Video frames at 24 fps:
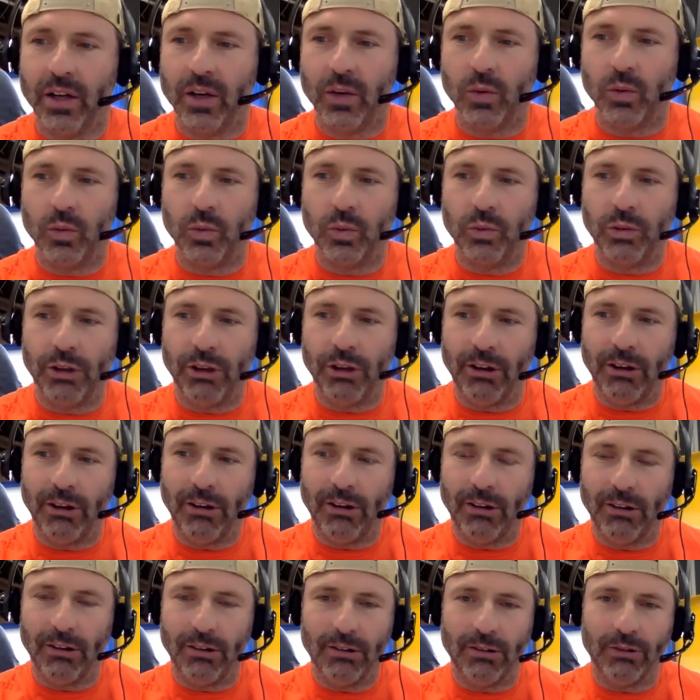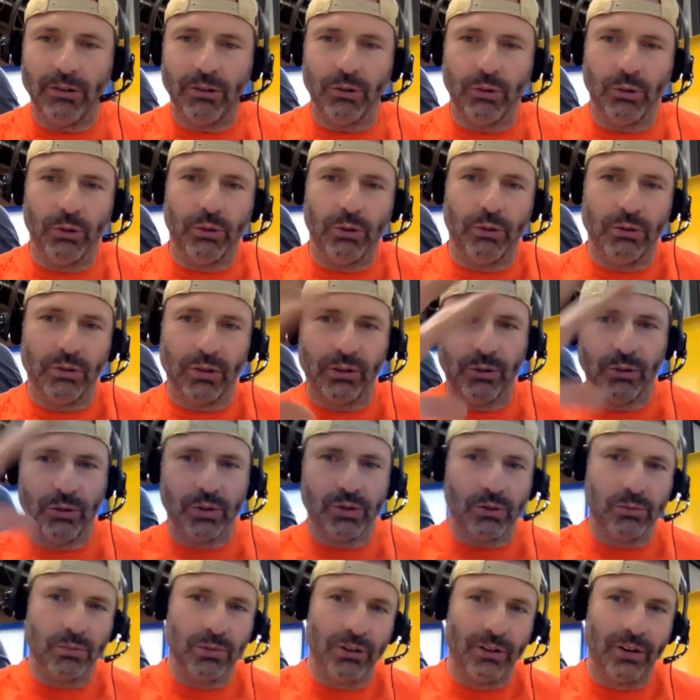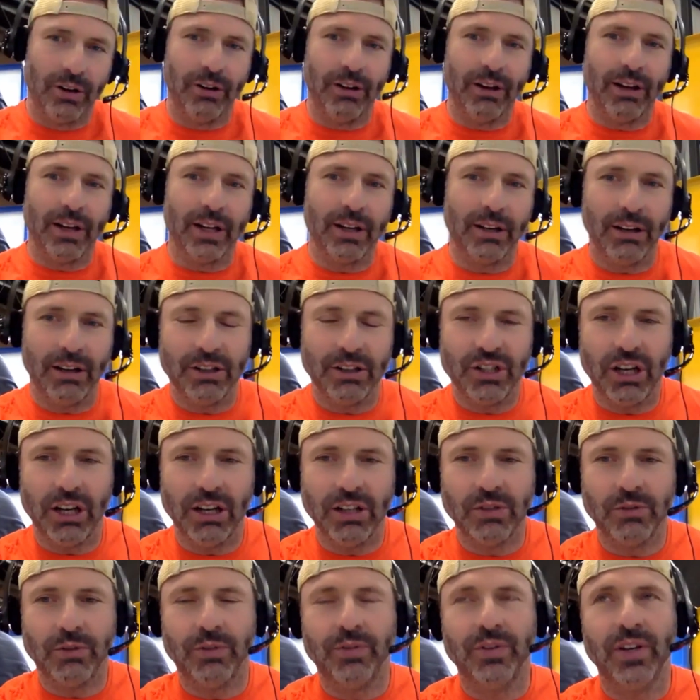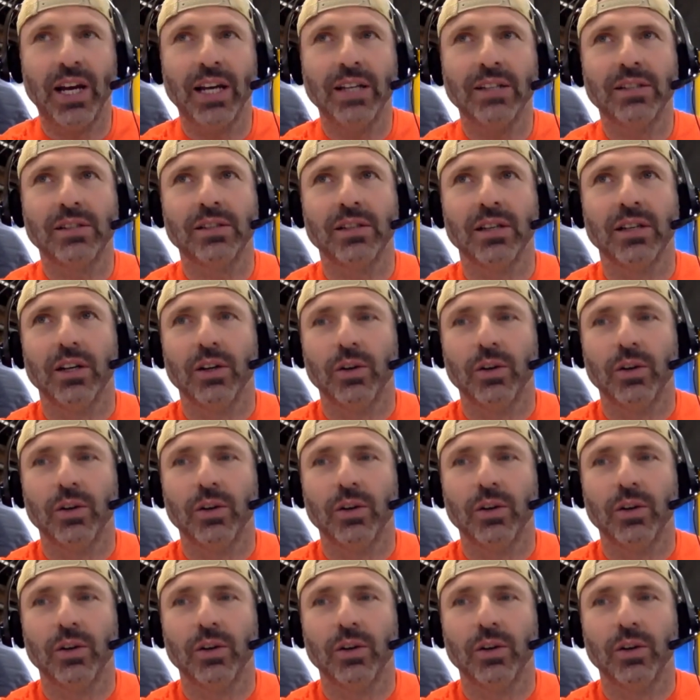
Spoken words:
we through some learning and change of events,